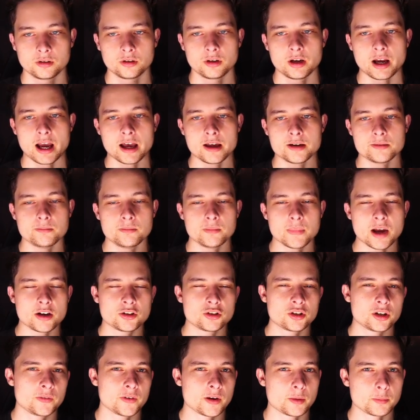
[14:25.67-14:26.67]
I'm not
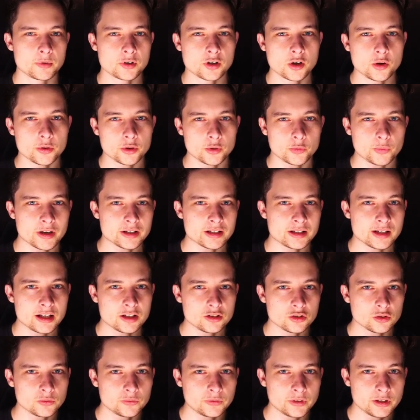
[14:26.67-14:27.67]
sure if I'm going to go with a
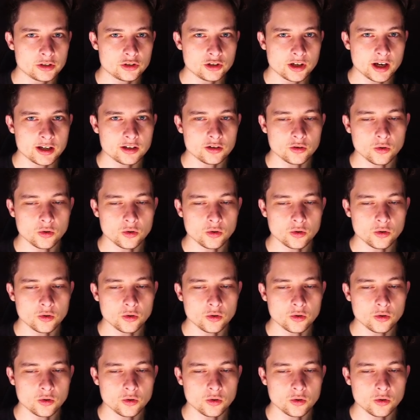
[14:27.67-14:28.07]
residential fridge yet